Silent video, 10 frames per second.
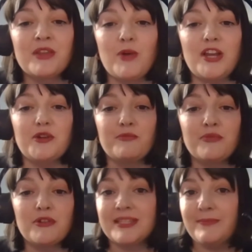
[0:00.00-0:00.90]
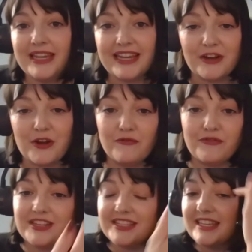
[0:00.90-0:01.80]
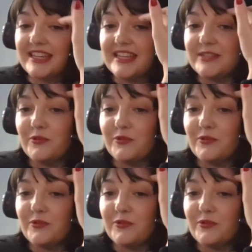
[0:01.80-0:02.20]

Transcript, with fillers: when you're speaking at conferences,